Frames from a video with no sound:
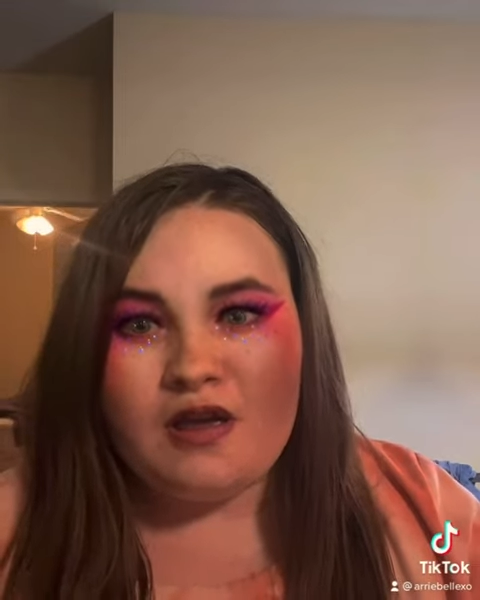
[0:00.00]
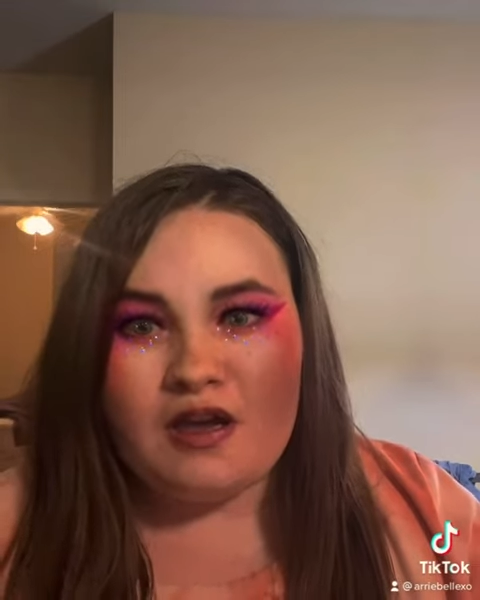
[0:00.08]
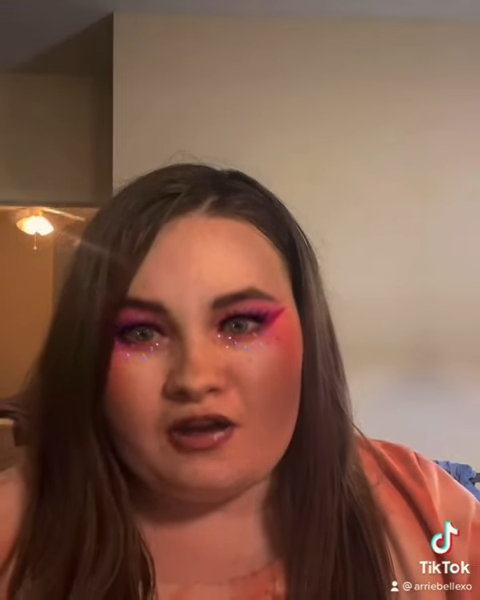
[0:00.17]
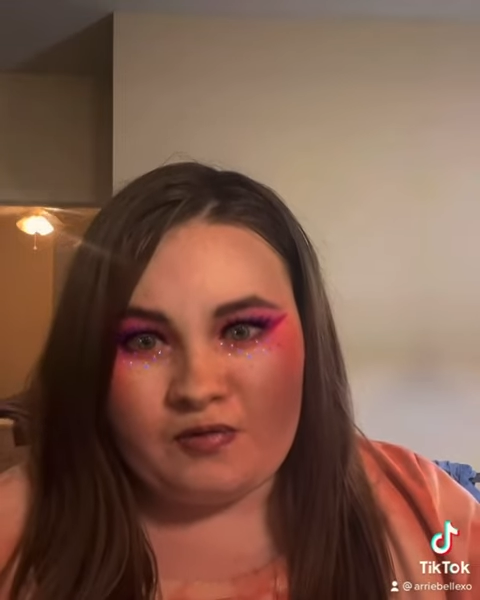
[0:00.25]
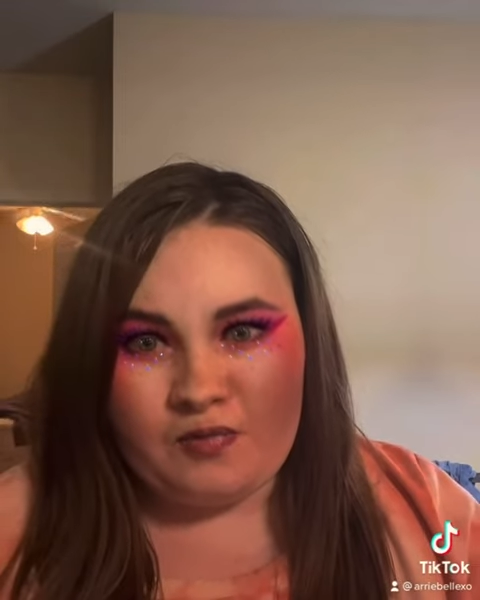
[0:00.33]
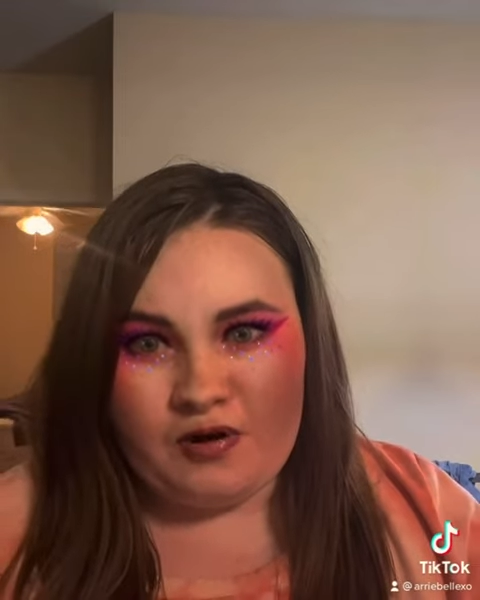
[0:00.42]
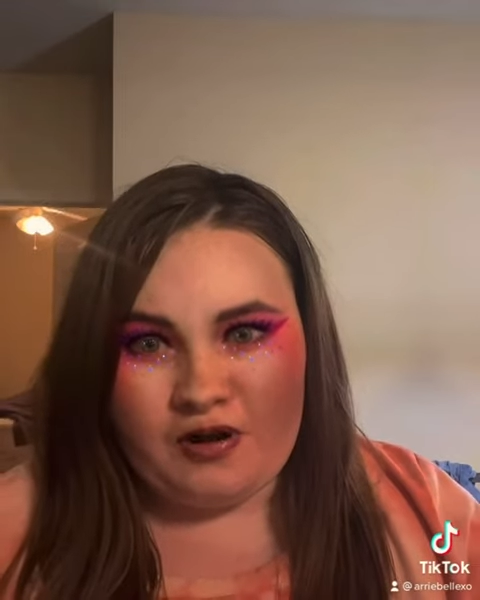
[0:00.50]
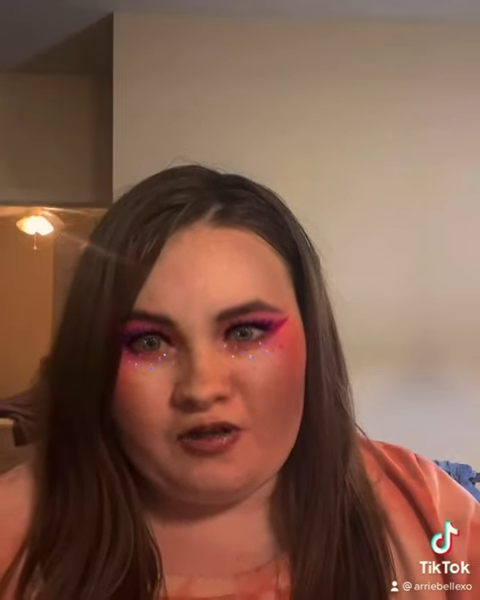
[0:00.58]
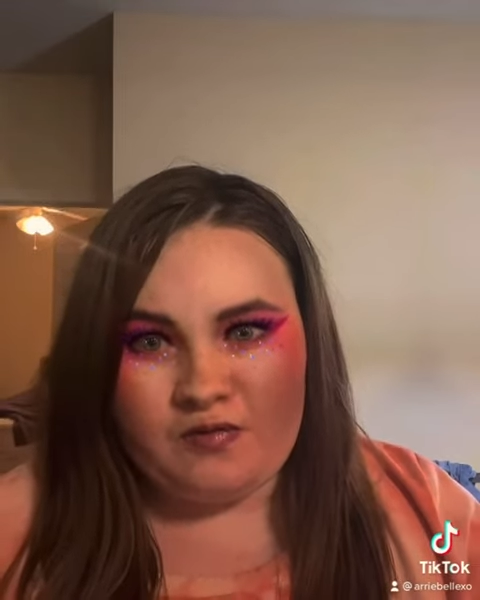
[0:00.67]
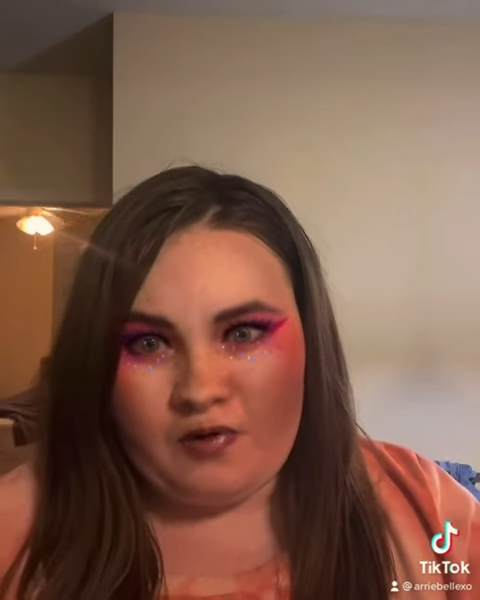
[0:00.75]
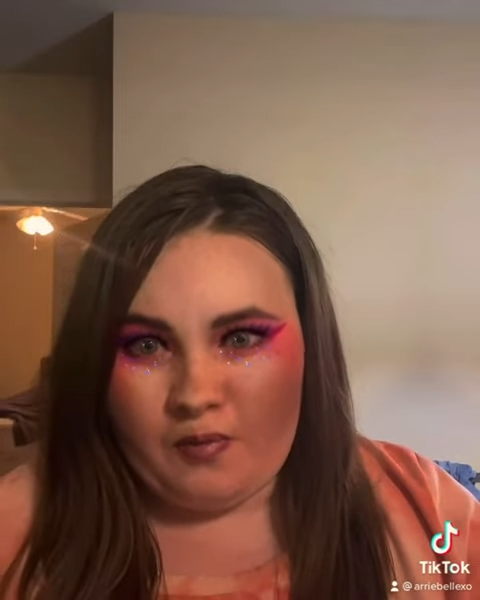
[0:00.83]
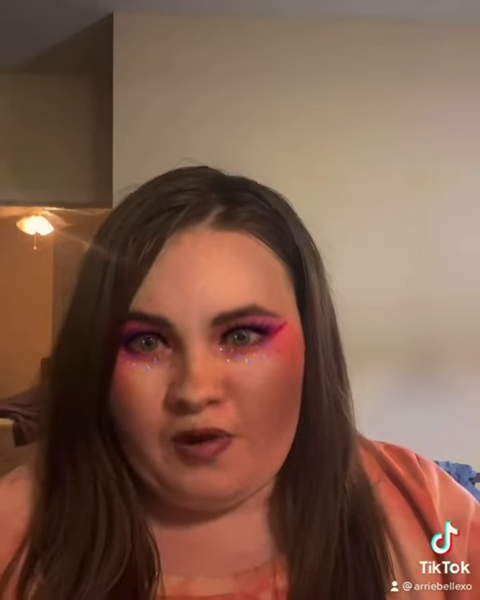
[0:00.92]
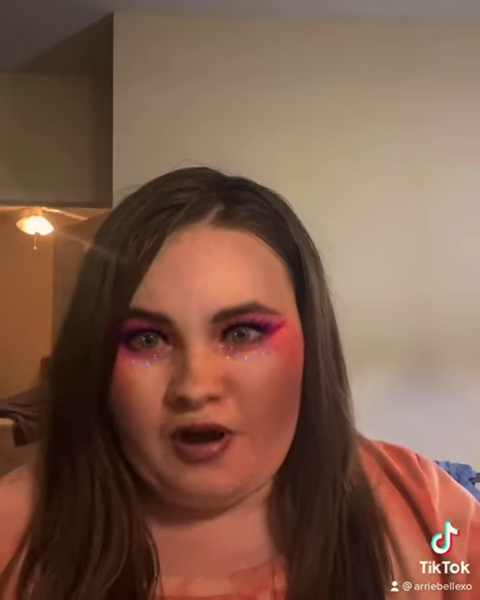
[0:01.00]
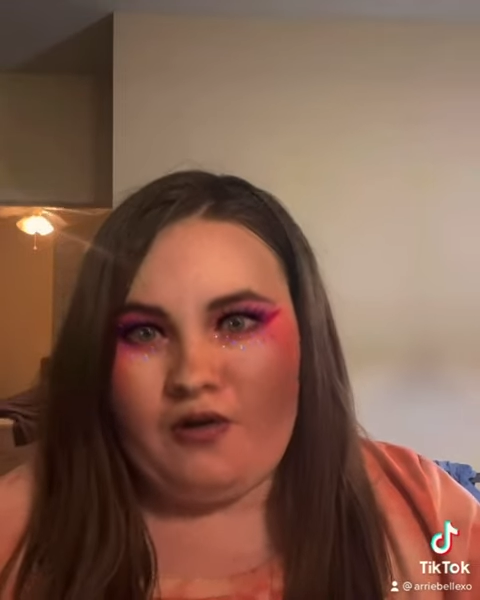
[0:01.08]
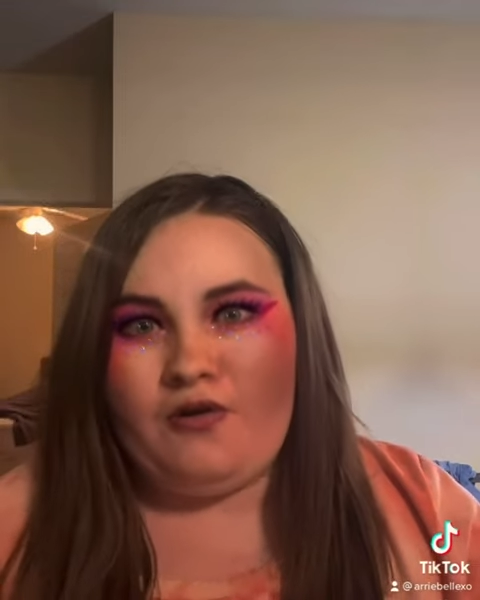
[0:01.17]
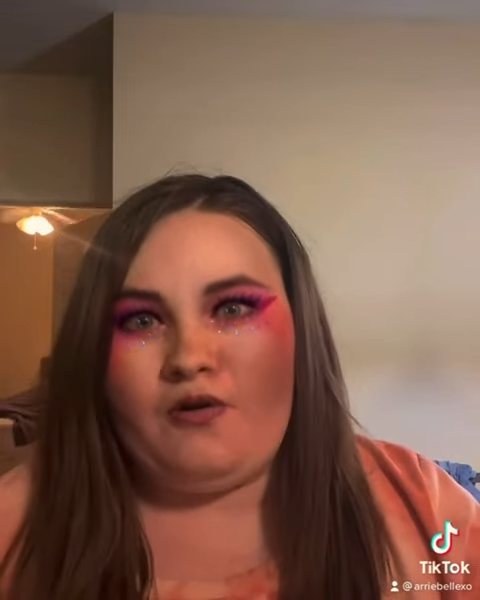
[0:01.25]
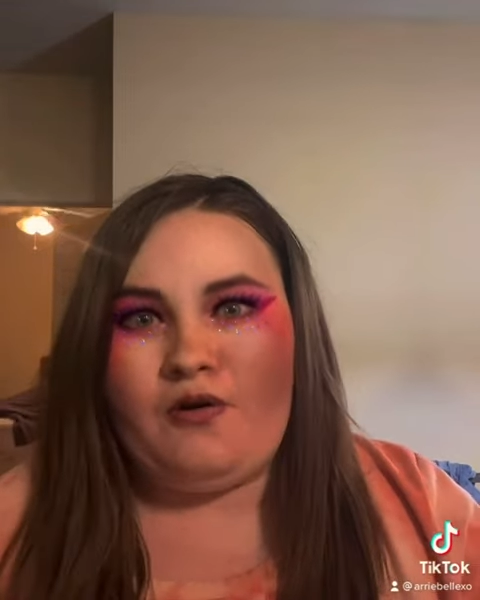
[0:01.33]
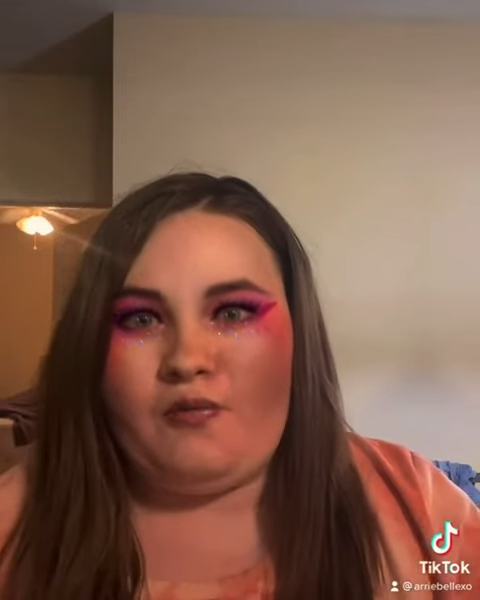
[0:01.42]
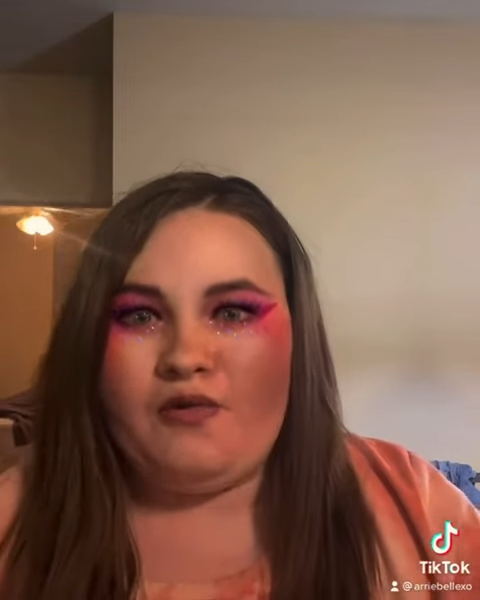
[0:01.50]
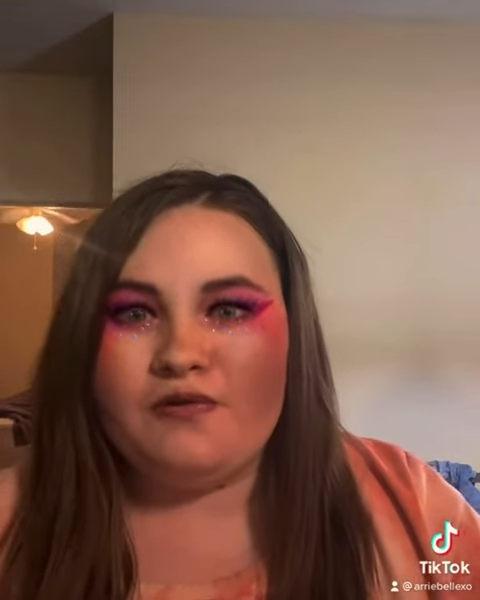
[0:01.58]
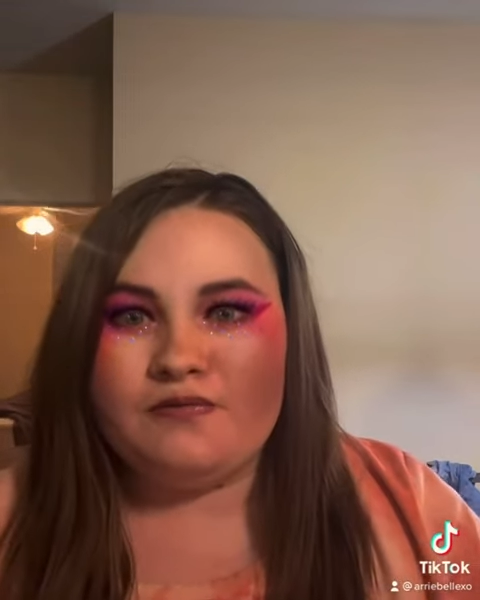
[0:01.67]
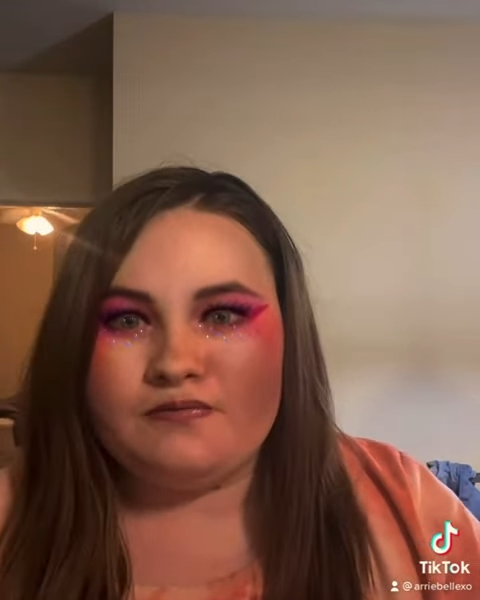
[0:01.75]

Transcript: experience with the paranormal.